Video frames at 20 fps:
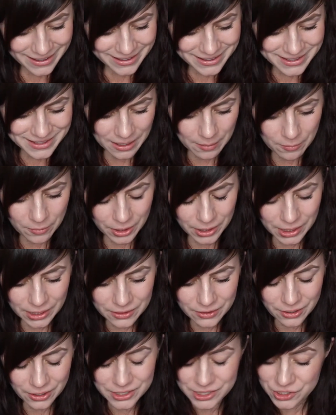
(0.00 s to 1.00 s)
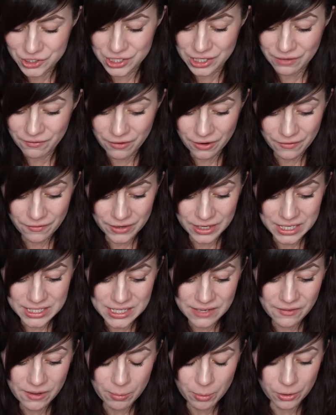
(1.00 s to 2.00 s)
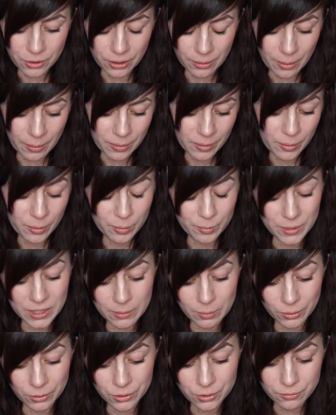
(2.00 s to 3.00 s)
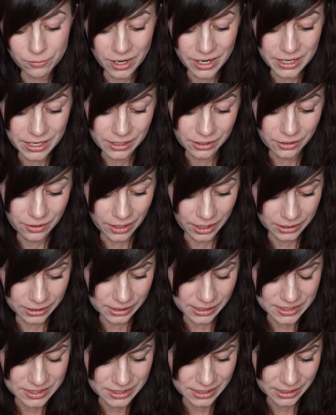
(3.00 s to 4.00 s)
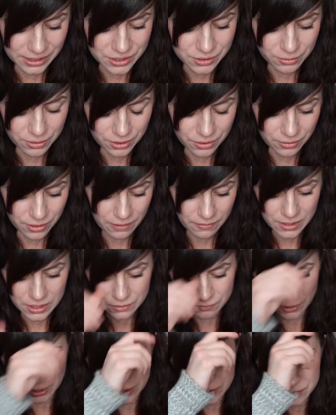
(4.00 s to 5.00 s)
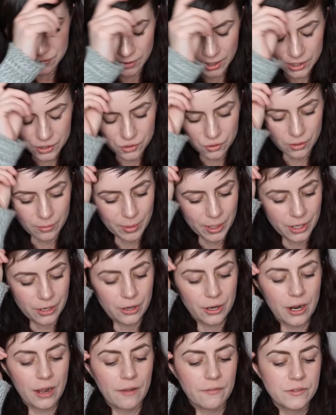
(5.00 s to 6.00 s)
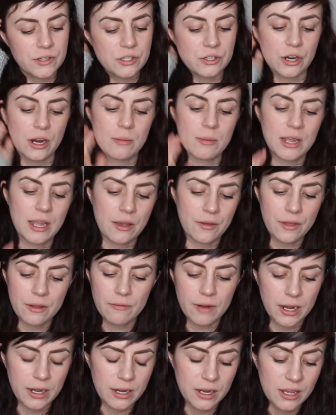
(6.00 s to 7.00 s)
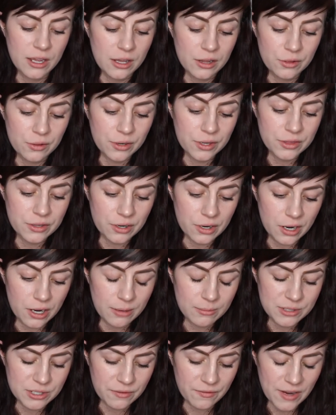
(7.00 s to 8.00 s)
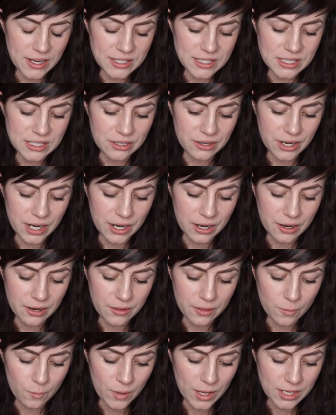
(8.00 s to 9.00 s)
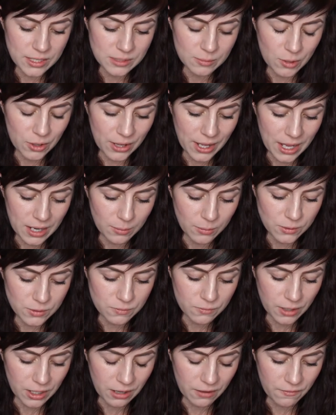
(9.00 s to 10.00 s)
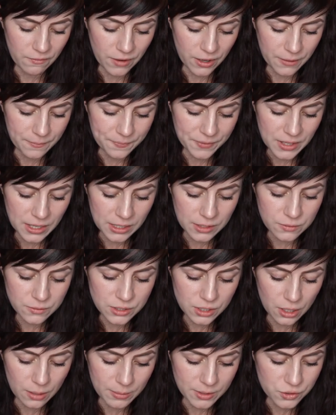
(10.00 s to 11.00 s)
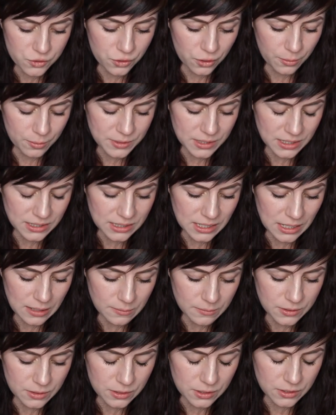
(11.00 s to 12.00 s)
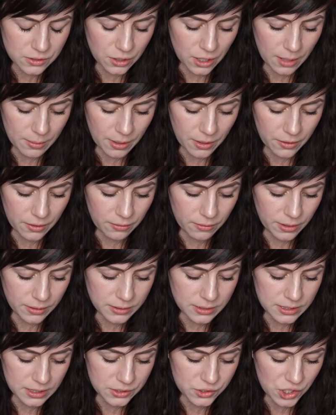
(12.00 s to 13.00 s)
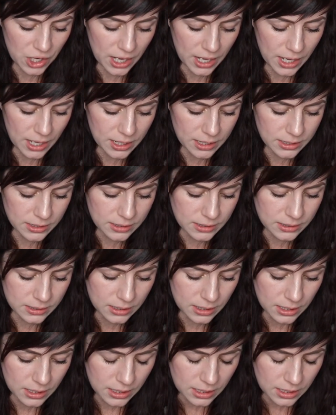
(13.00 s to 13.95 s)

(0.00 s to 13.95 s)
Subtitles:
Some run like they're auditioning for a funny TV program about people who run incorrectly. Select 2 or 3 of these runners, write a short paragraph describing how they run. Look at their arms, their faces, their hair, the way small animals run in fear. Use common tropes and schemes to describe how they run, such as...